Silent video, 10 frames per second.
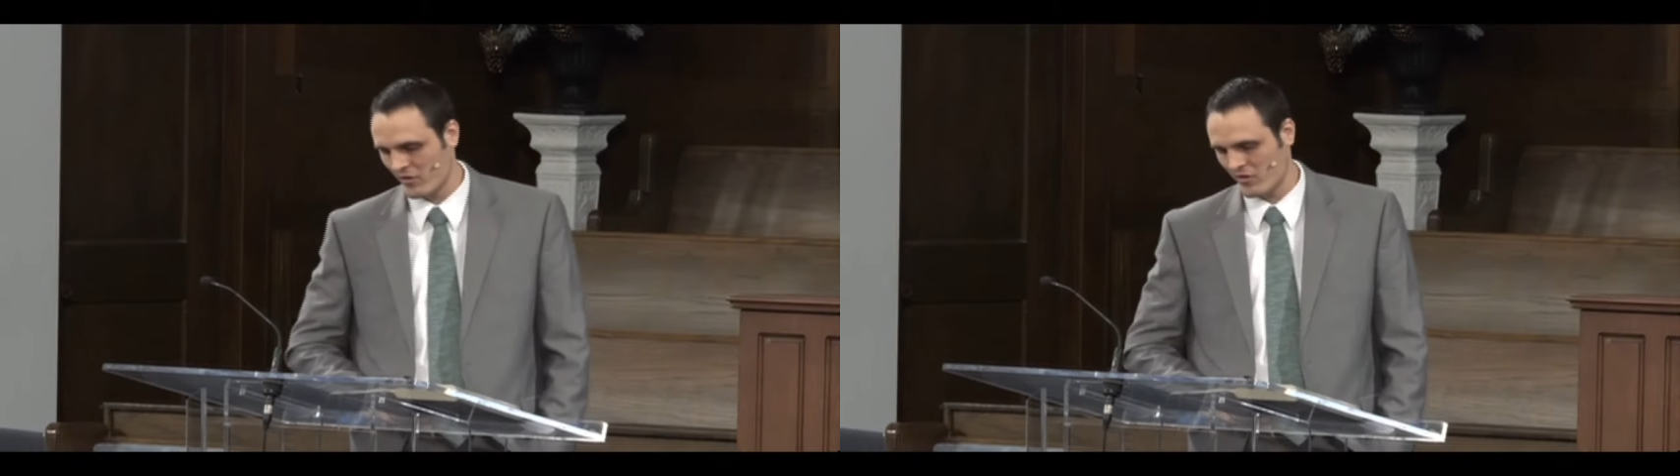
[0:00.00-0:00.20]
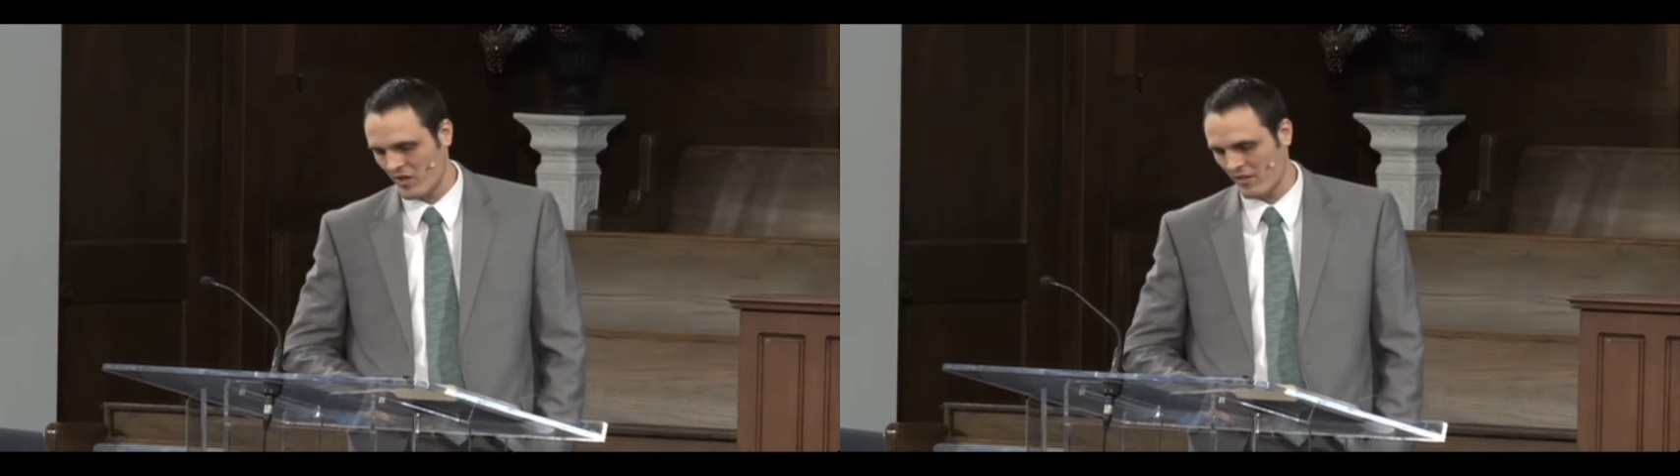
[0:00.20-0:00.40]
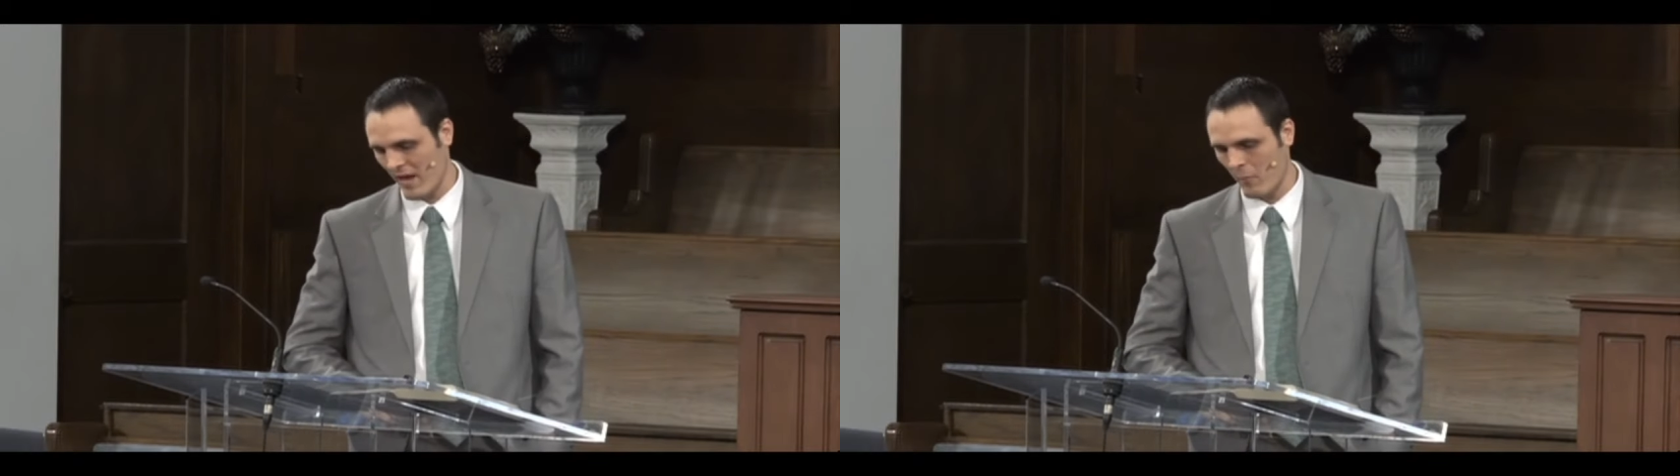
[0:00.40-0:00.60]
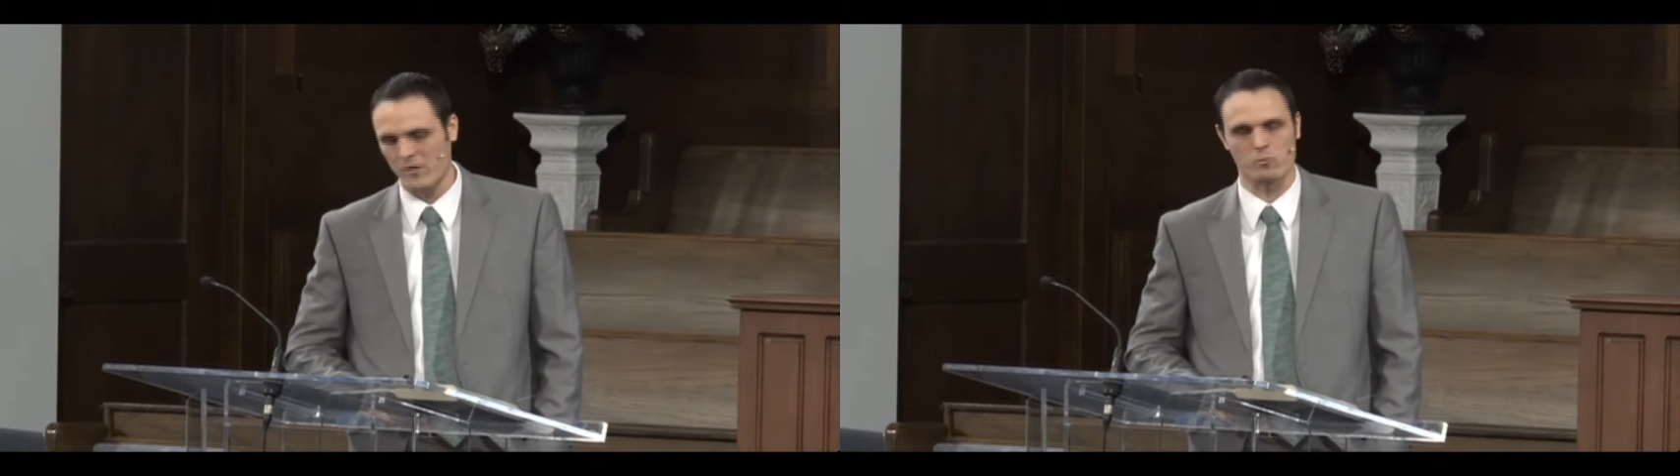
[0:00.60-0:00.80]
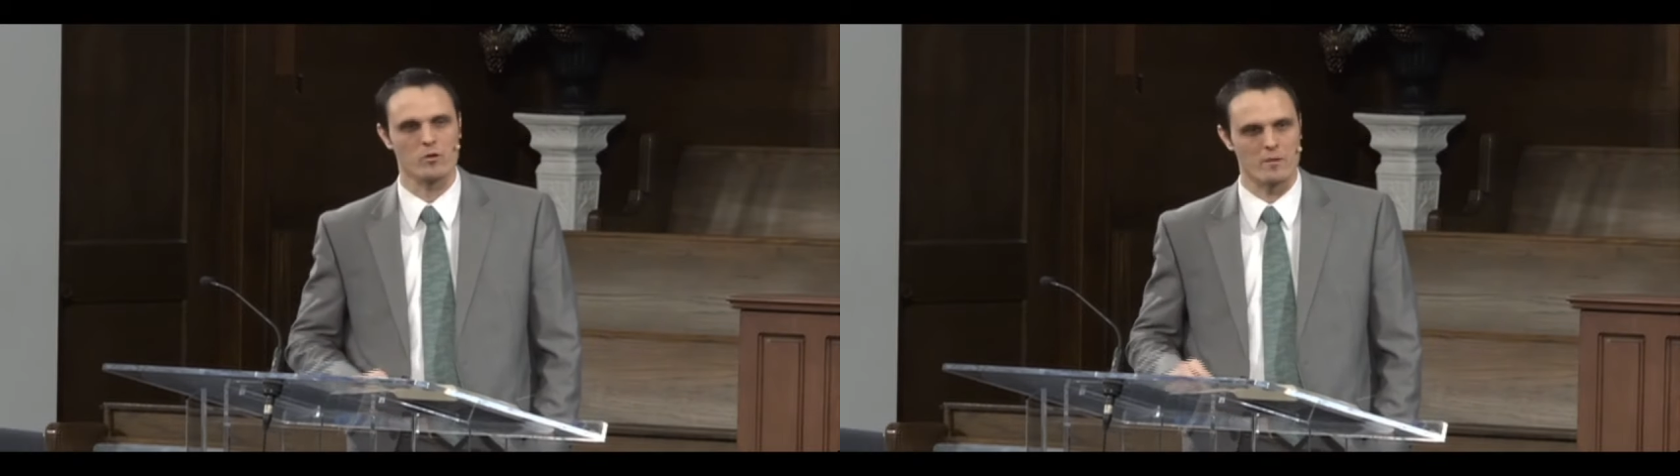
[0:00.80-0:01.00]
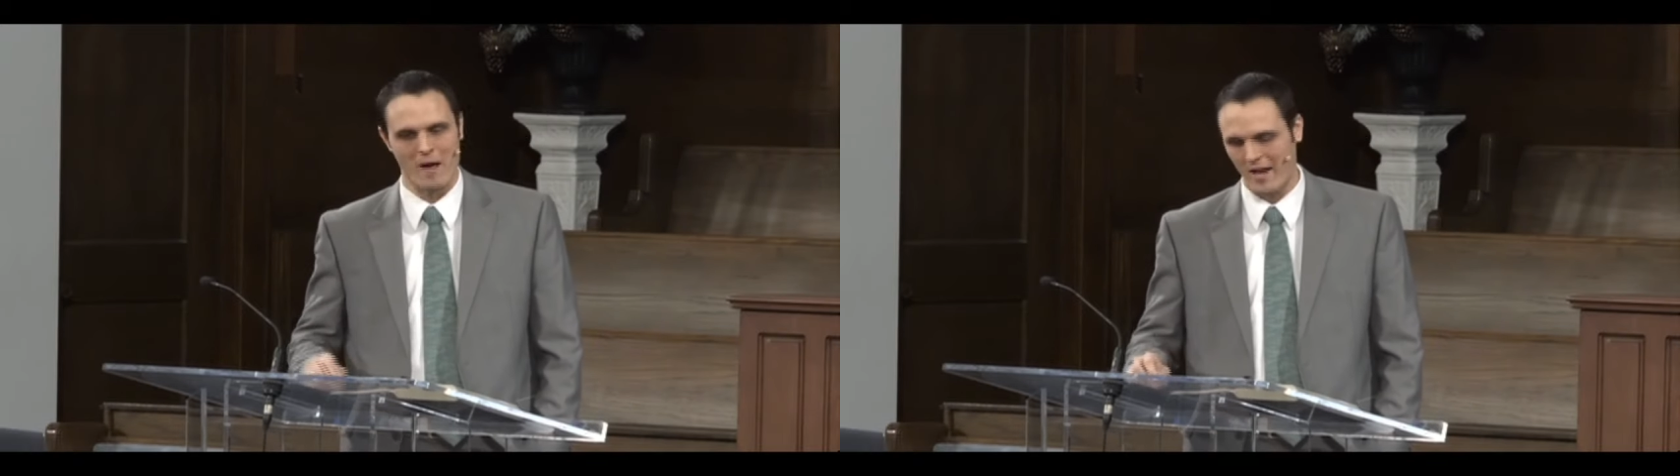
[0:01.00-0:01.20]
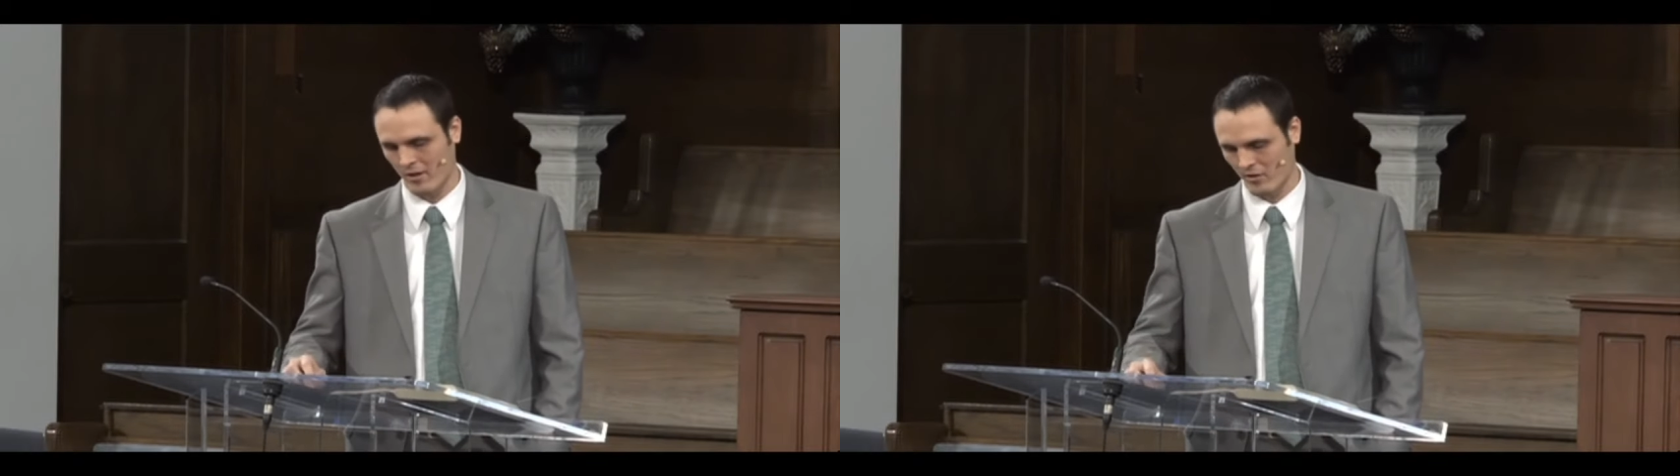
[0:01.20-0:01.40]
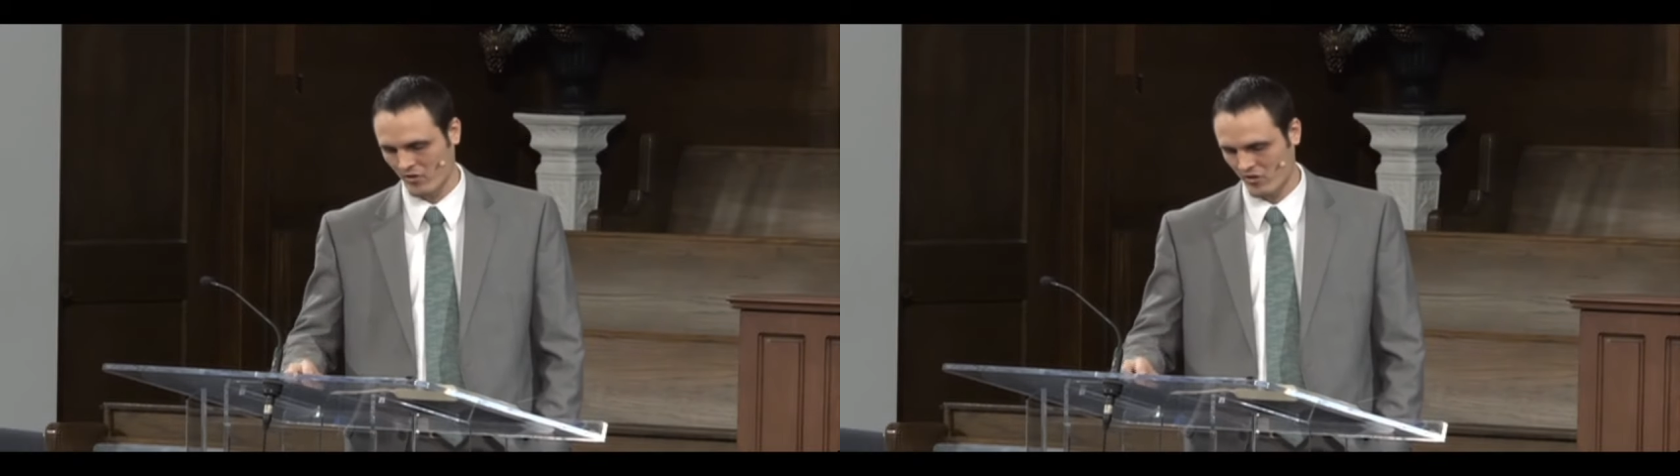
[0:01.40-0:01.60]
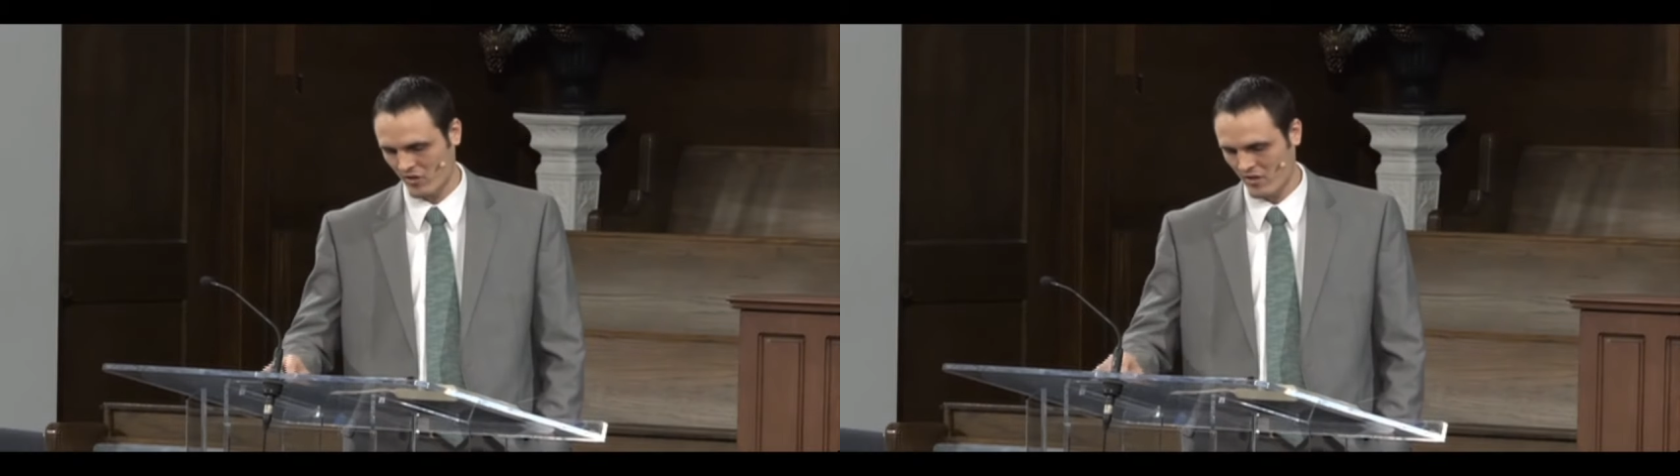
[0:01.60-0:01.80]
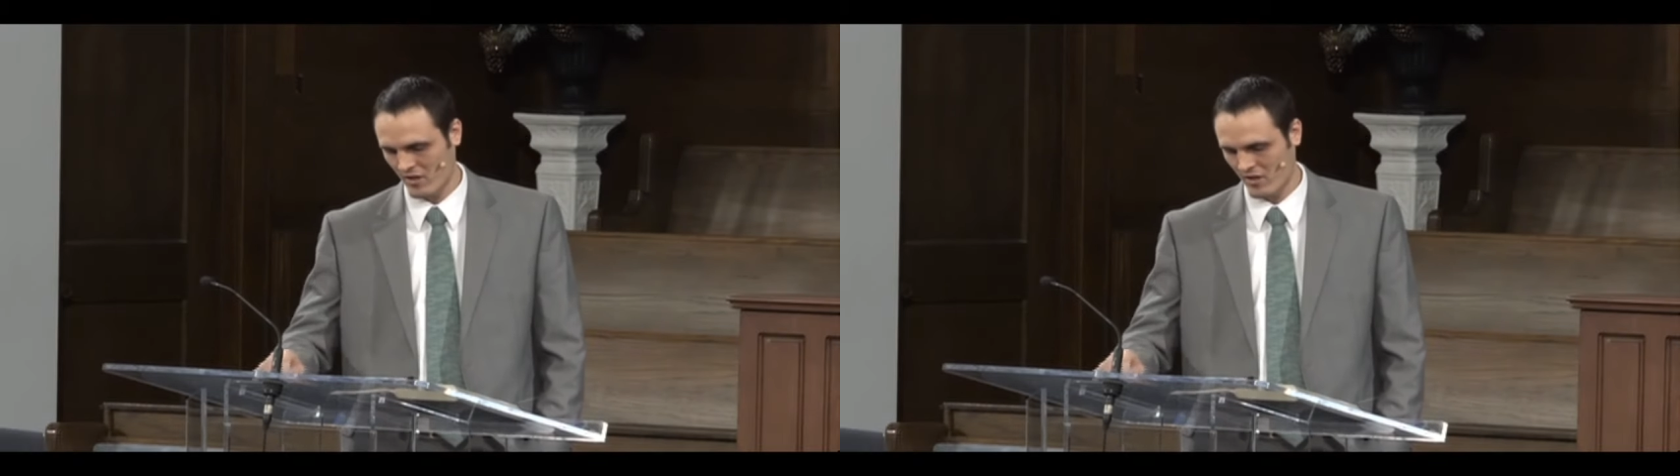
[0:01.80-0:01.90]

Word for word: to seek that which really matters.